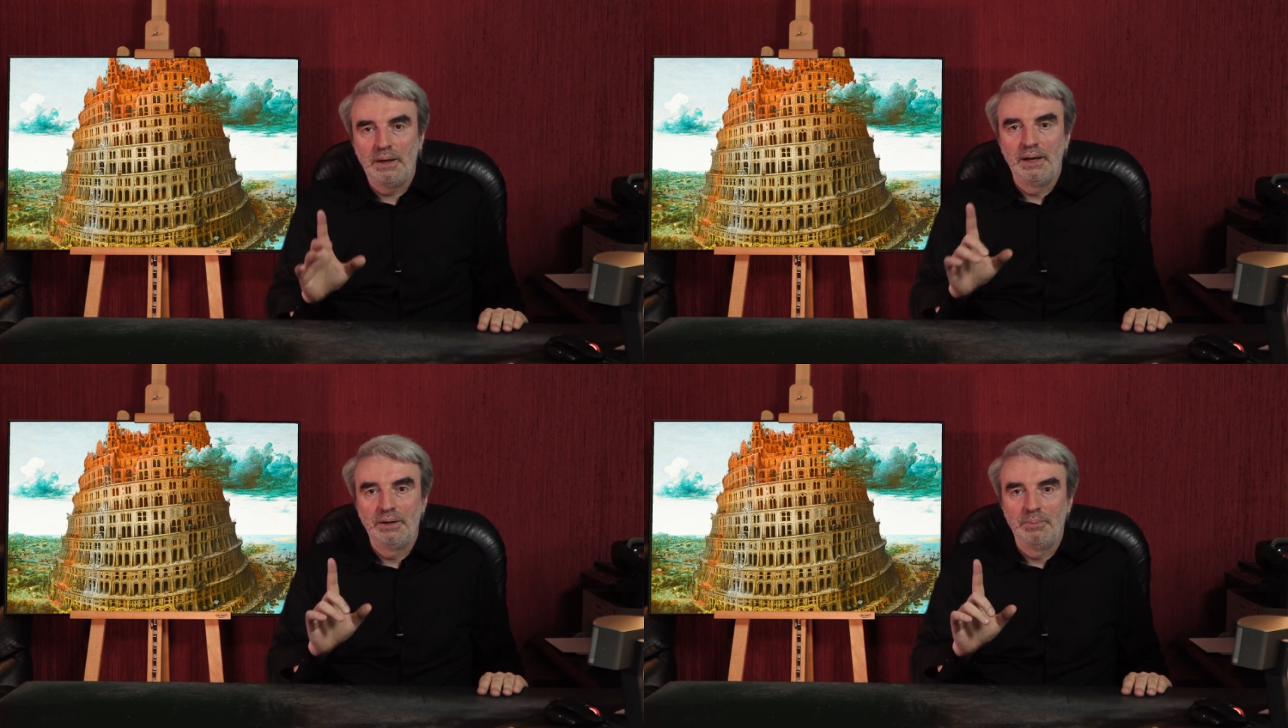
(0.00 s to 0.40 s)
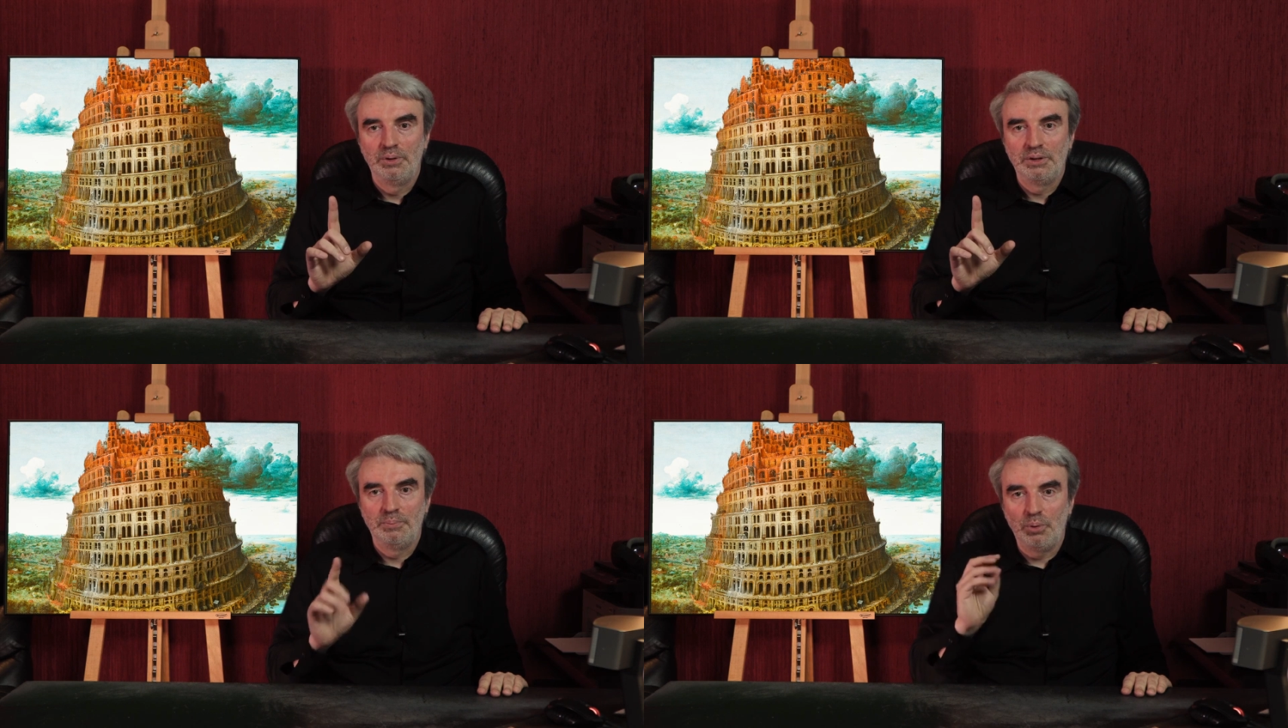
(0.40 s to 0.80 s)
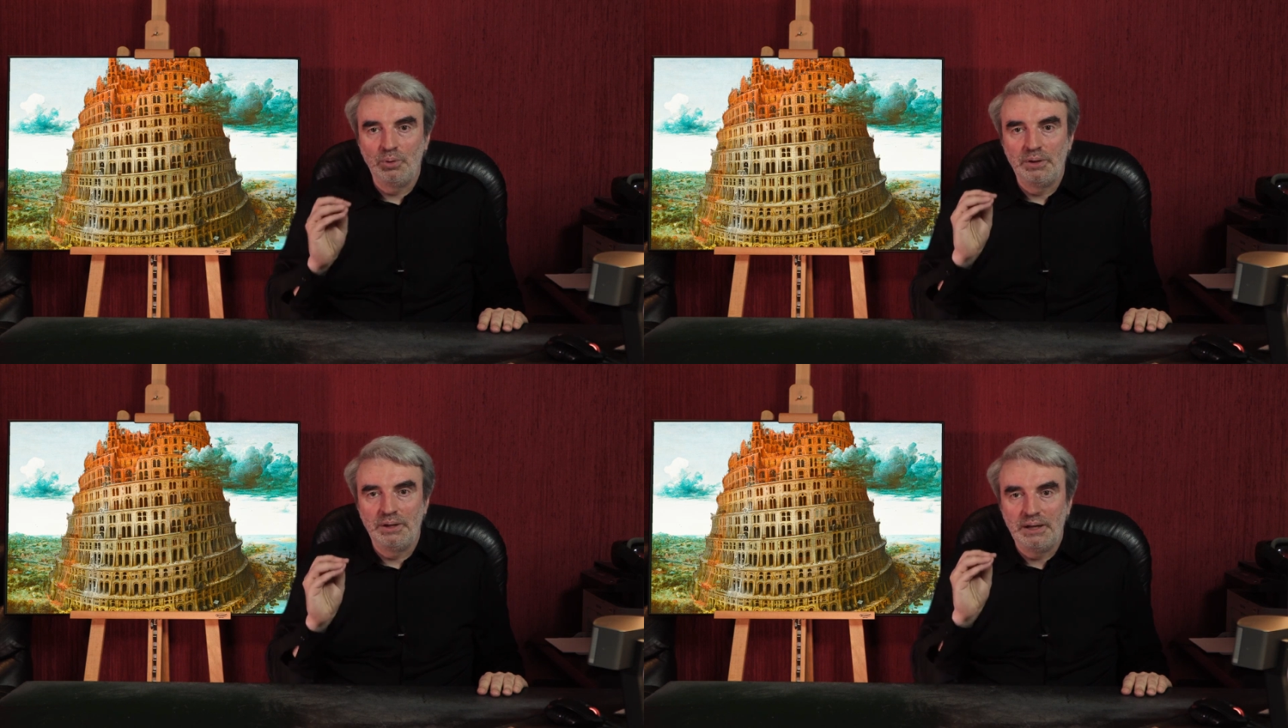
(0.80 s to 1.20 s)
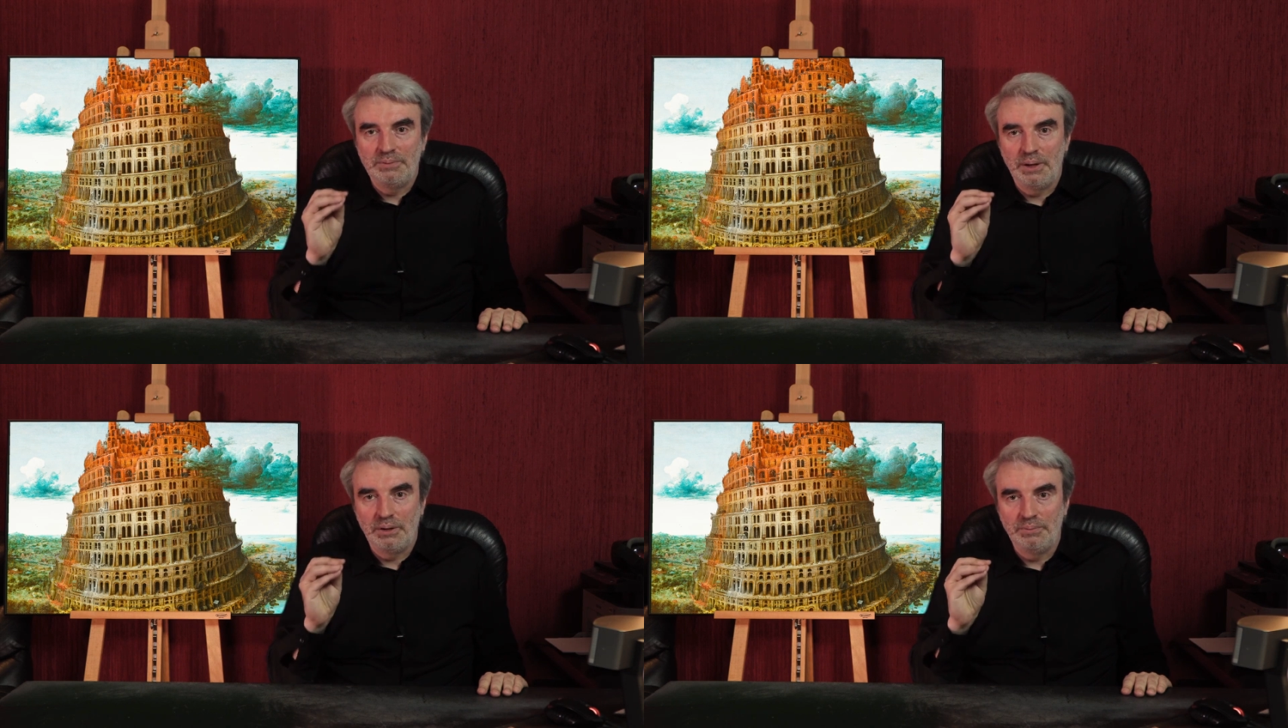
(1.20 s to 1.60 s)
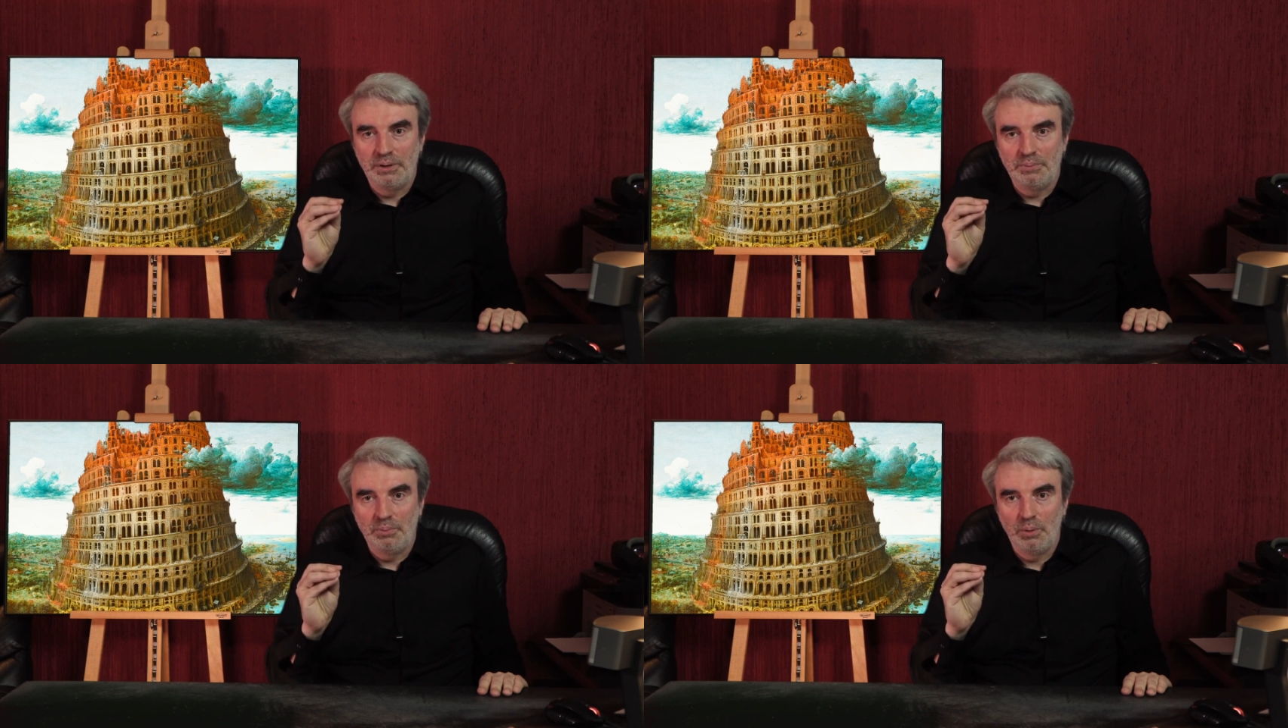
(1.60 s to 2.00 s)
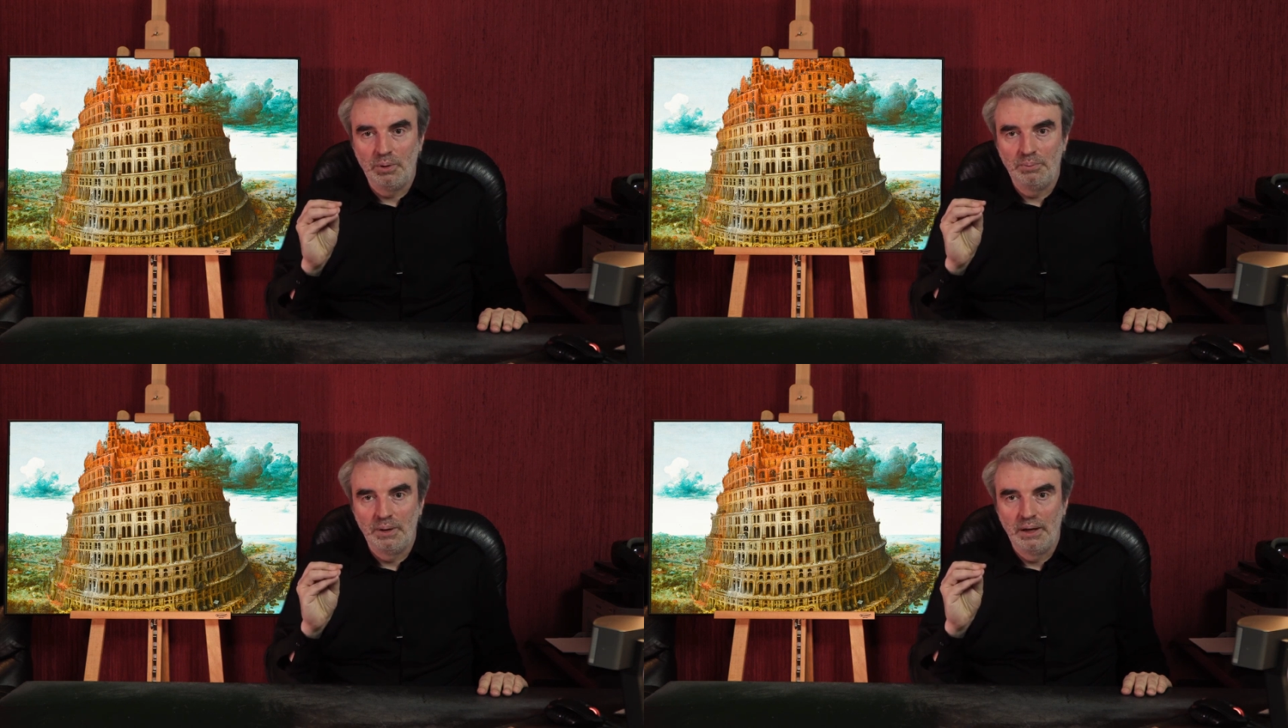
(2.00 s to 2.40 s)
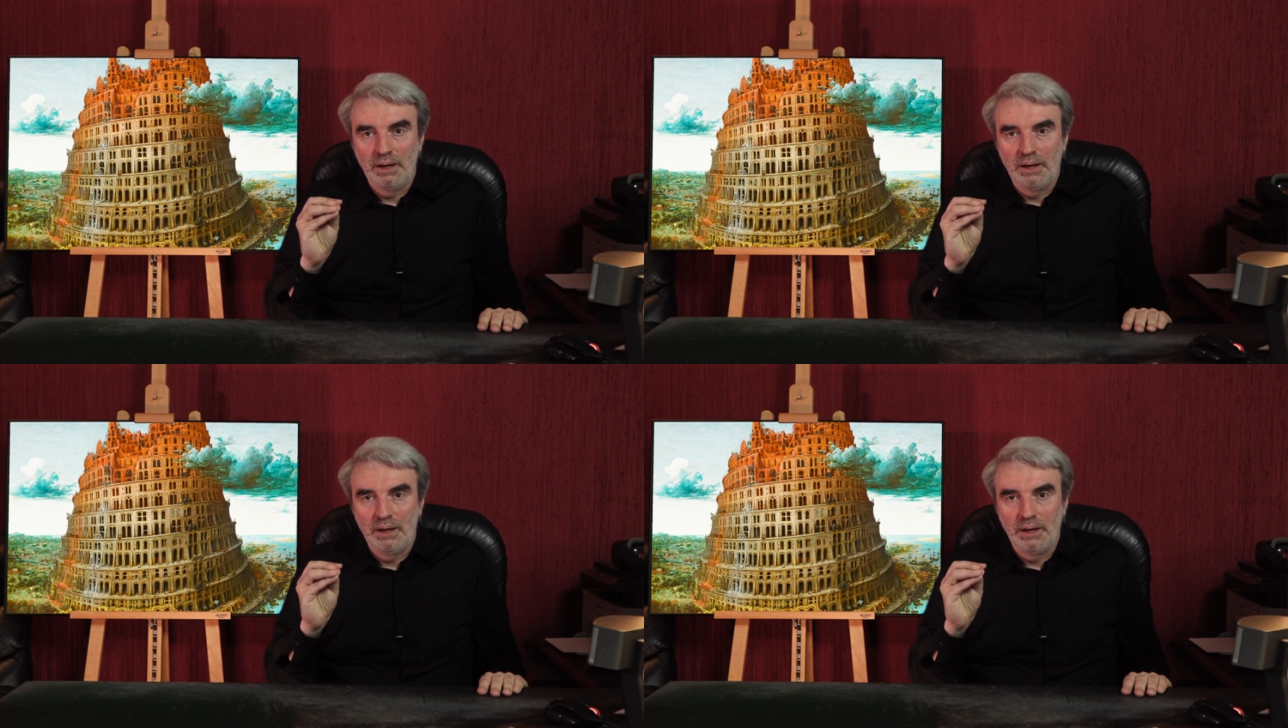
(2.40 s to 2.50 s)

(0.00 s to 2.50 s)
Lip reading: and the most important aspect of this problem